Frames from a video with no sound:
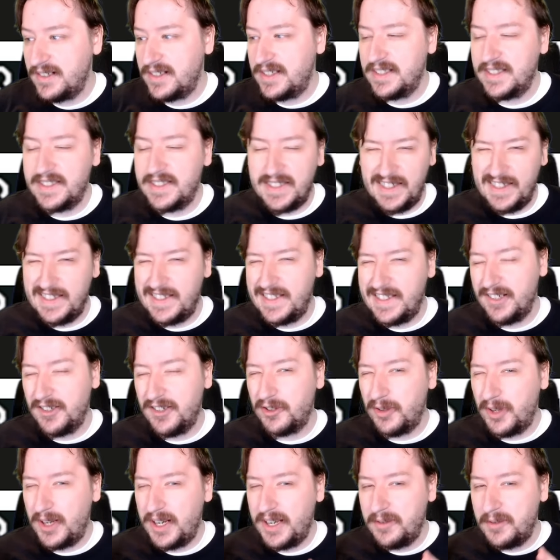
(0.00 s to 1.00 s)
because C tier
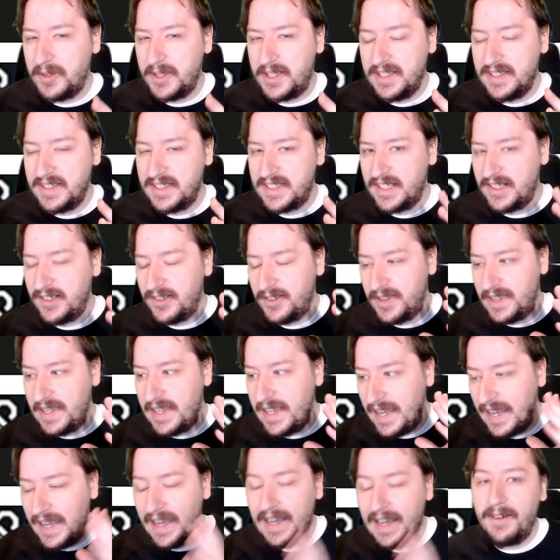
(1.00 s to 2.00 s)
is what I would consider
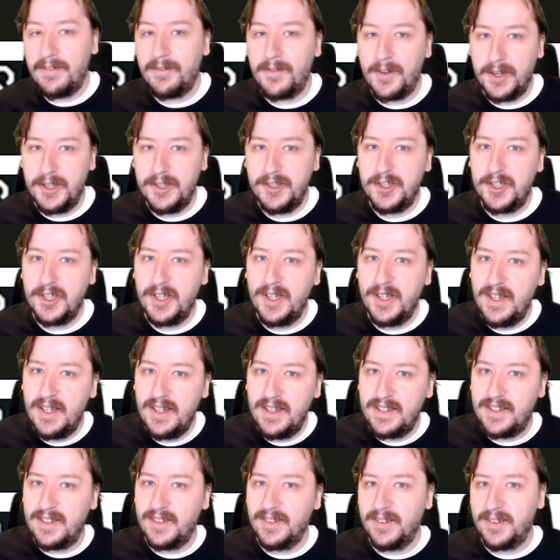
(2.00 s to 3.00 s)
the average
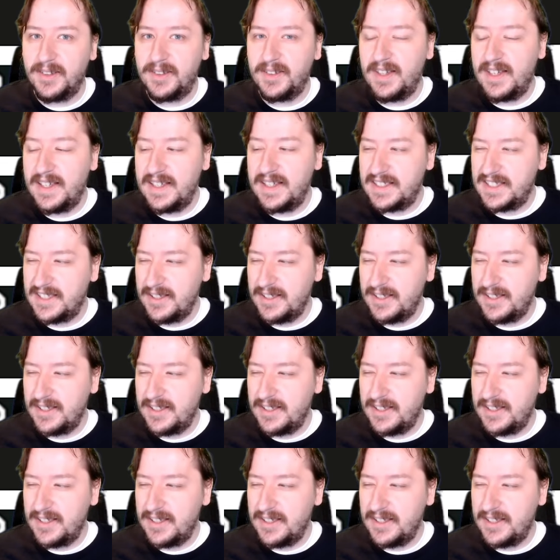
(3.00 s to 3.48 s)
to look like.